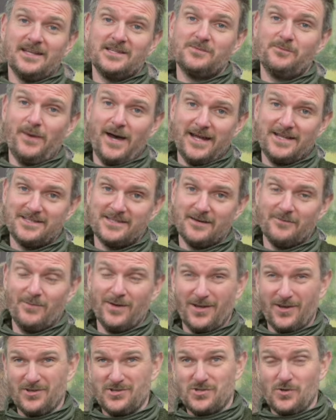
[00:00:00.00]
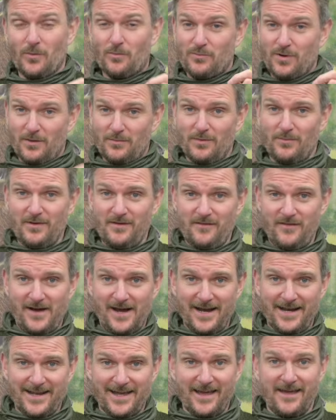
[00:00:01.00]
it's better, because you'll probably
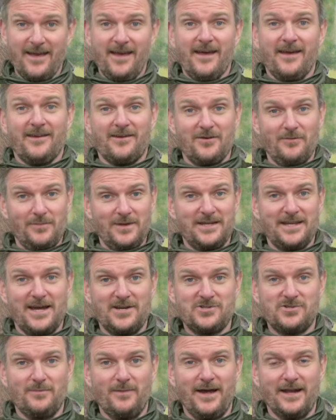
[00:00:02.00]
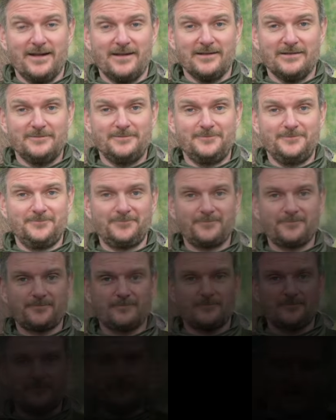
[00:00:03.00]
find it can be detrimental.
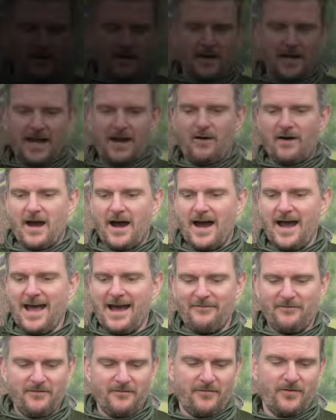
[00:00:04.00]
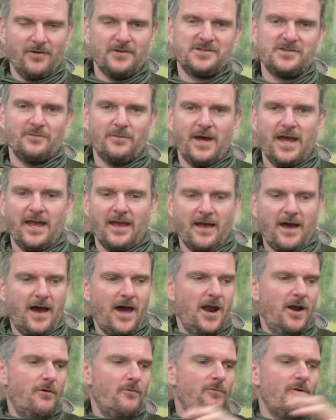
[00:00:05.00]
Now, I have in front of me
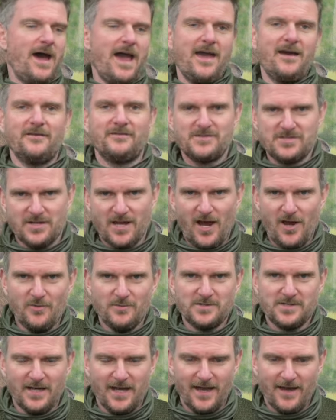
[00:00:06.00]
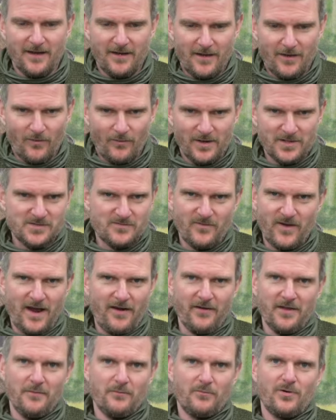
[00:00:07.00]
an array of scopes here, which
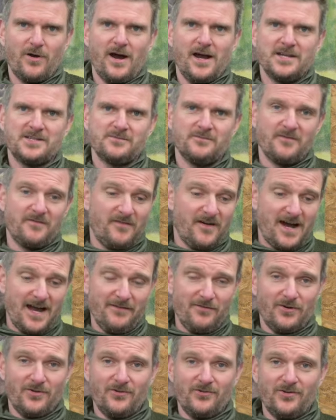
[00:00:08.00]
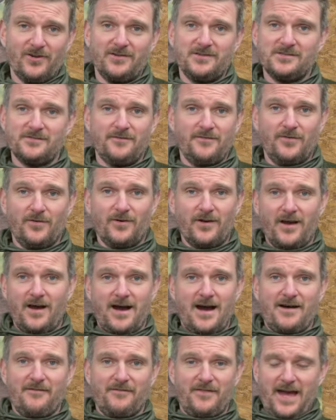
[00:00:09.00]
vary in price from £500 to
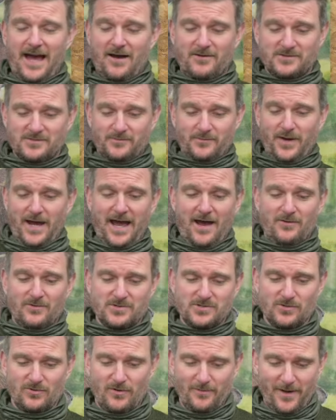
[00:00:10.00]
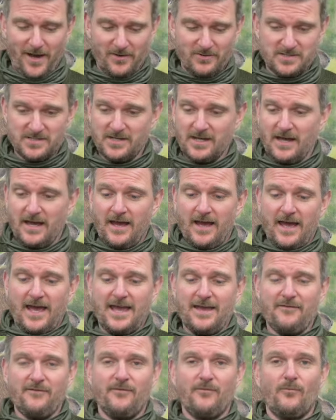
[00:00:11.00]
£4,500 almost.
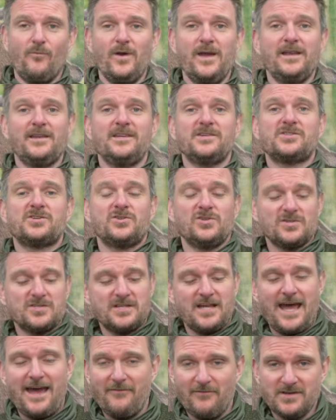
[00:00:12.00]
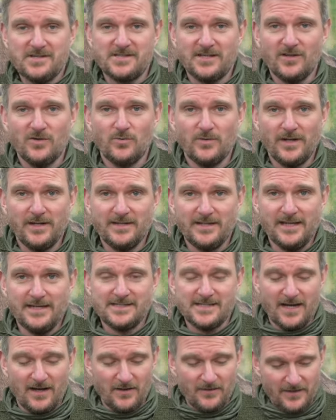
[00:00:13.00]
If we discussed every single one in
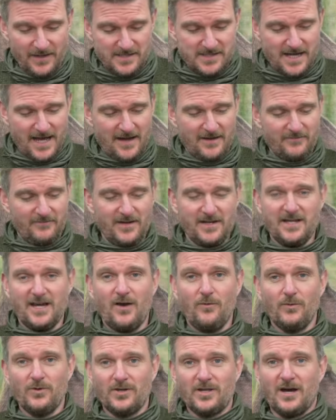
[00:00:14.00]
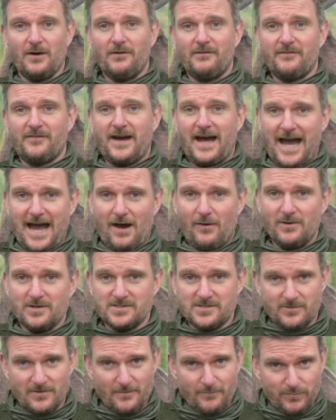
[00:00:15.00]
detail, this video would go on for
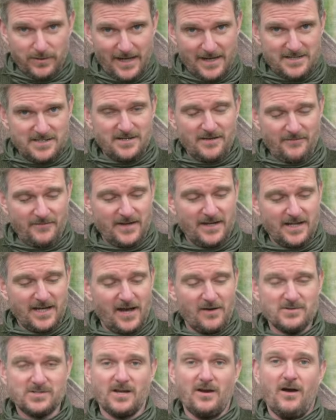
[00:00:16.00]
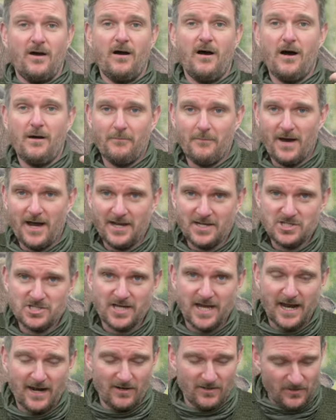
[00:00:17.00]
hours. There are plenty of videos on my
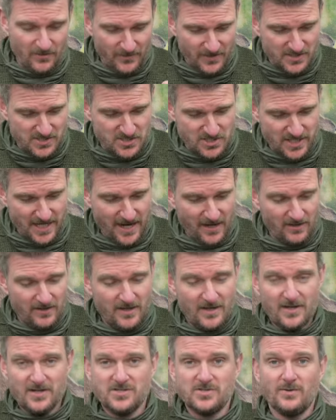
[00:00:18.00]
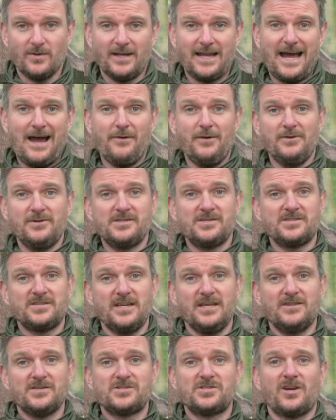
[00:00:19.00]
channel and on this channel to allow you to
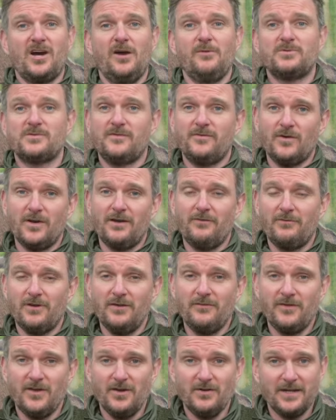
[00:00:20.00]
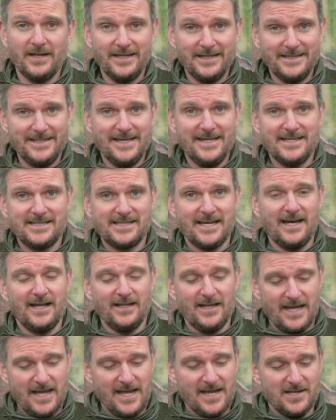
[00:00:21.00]
see the scopes fully reviewed in
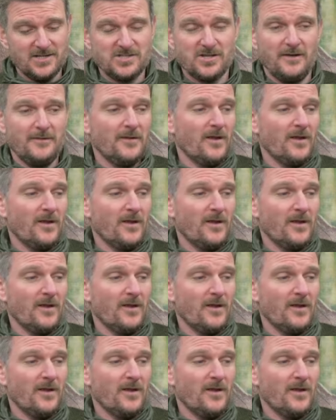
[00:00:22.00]
detail each.